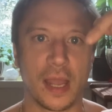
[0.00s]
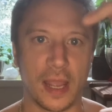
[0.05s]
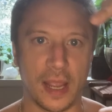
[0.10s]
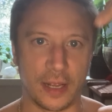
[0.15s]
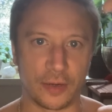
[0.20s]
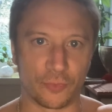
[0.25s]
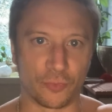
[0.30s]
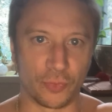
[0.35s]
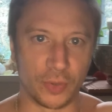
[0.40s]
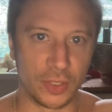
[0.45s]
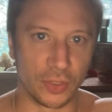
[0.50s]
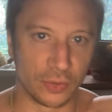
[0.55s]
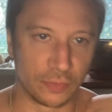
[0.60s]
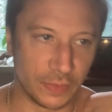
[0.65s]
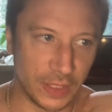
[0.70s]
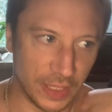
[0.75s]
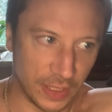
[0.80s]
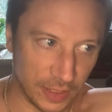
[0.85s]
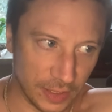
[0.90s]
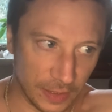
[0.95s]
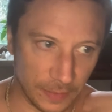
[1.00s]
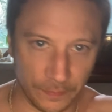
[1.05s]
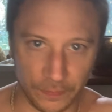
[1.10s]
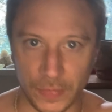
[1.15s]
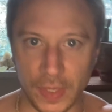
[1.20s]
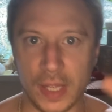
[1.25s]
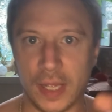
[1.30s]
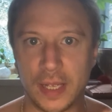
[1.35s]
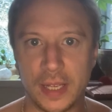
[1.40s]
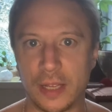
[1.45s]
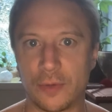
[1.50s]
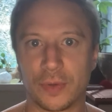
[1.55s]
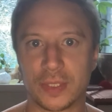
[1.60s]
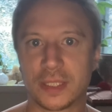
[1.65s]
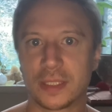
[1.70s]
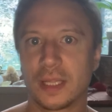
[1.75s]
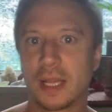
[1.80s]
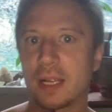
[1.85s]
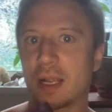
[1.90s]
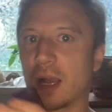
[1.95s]
and reeled me in. It
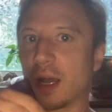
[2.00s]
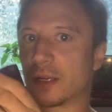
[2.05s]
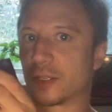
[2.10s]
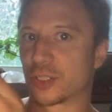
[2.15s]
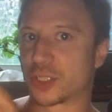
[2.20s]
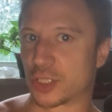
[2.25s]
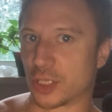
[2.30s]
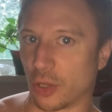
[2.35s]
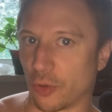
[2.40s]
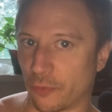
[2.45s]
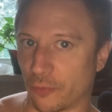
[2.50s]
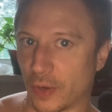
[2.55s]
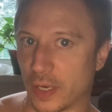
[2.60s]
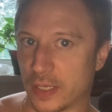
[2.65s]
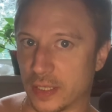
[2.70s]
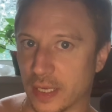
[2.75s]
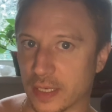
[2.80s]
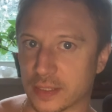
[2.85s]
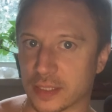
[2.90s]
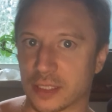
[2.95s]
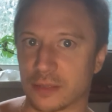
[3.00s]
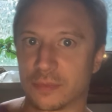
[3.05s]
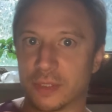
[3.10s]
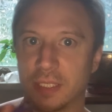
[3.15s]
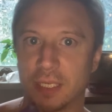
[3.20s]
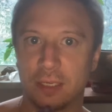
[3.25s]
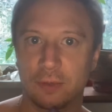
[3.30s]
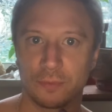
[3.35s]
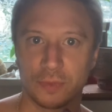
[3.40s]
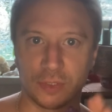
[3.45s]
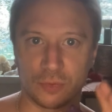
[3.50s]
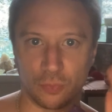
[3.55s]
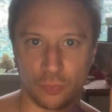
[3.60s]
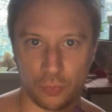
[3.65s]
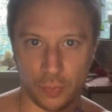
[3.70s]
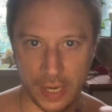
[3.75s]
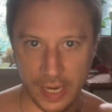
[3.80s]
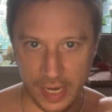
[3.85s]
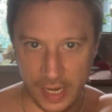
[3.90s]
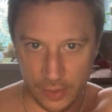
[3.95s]
wasn't like on a shelf right next to me. It was
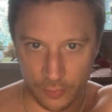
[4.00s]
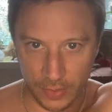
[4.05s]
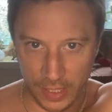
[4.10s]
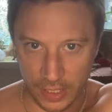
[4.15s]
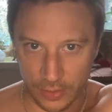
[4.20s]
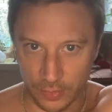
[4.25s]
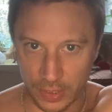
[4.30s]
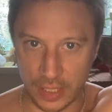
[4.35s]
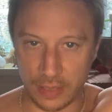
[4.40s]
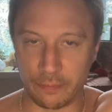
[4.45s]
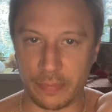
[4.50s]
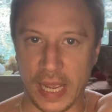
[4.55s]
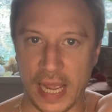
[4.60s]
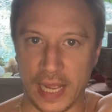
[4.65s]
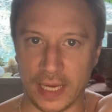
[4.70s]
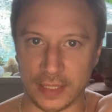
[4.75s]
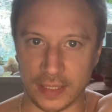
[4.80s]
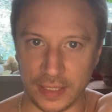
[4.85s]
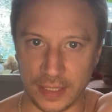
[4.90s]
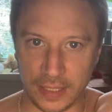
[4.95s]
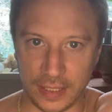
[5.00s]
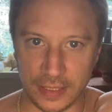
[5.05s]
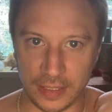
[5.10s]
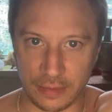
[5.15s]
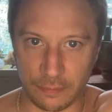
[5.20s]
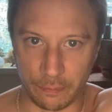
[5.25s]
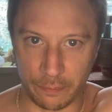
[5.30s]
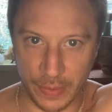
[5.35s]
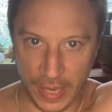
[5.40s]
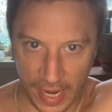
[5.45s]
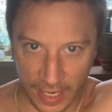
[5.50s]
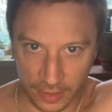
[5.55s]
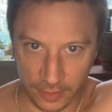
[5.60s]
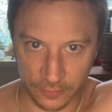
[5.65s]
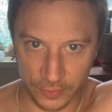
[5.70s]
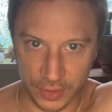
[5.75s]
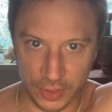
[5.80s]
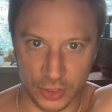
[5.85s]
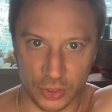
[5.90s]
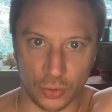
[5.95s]
way, way, way back in the back of
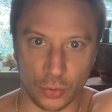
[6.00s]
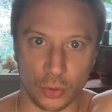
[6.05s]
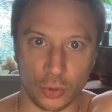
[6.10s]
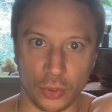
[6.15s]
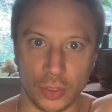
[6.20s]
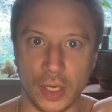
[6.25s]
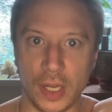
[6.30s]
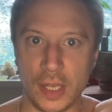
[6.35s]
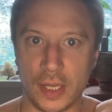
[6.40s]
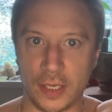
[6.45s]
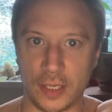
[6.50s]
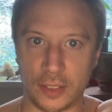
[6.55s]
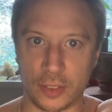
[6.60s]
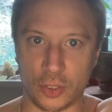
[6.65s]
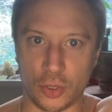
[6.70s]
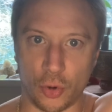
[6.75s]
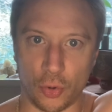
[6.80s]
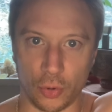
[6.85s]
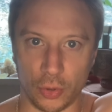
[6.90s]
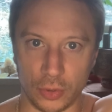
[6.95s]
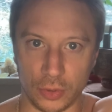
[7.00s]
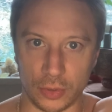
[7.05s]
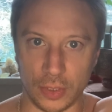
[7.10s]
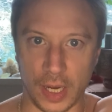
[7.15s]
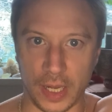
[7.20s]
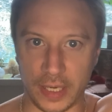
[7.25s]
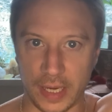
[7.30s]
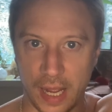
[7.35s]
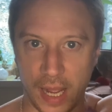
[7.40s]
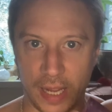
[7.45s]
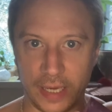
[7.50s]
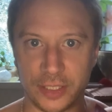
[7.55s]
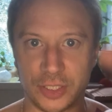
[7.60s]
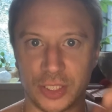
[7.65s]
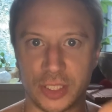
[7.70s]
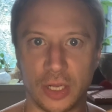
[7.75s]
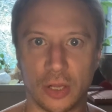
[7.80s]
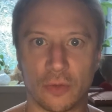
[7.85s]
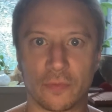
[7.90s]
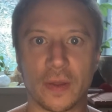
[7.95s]
the store in a corner on a high
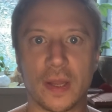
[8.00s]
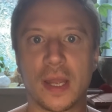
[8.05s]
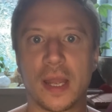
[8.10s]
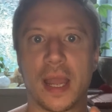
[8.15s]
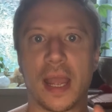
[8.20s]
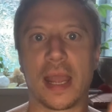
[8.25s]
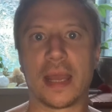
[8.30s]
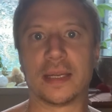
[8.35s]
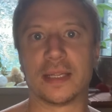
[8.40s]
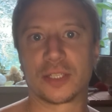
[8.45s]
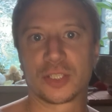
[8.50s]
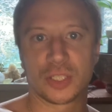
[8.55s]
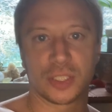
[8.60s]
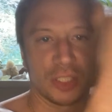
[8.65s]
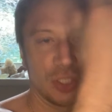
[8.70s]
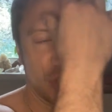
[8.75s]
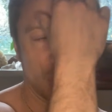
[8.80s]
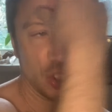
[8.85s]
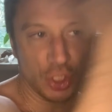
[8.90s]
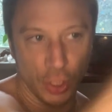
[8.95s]
shelf. And it just,